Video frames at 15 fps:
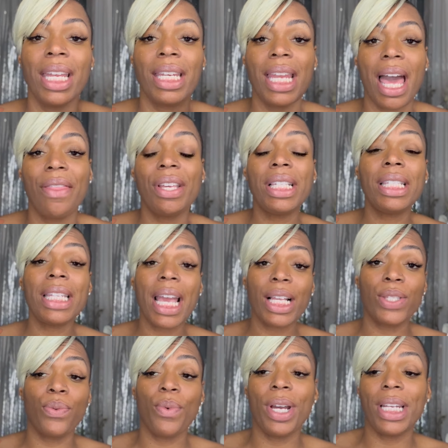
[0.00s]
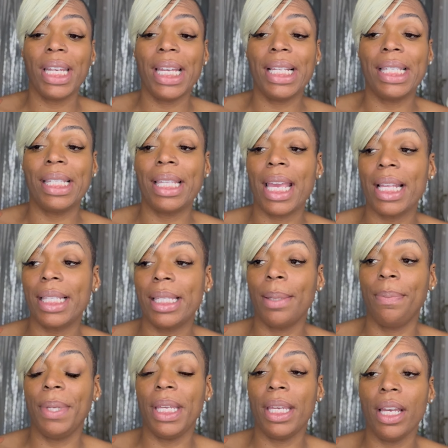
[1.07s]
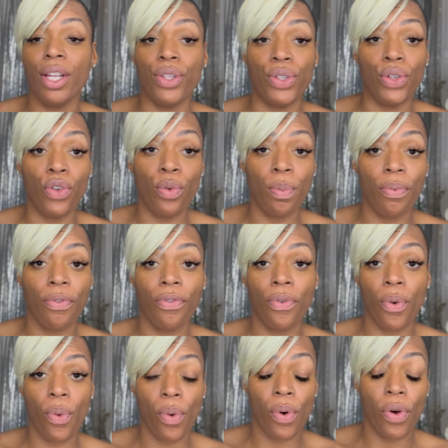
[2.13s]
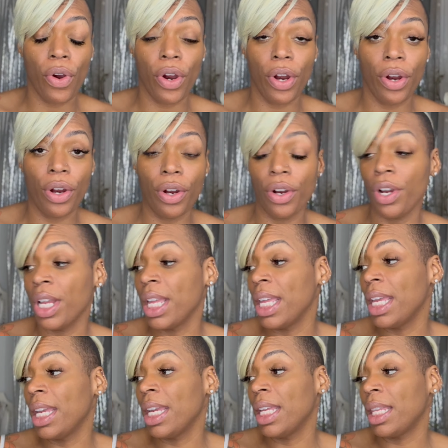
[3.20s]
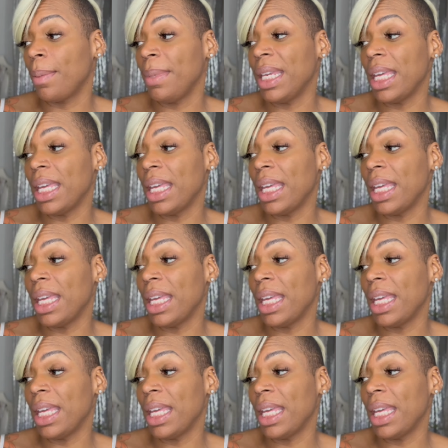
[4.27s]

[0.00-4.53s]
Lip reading: Now, this next one is said to be a dupe for, let me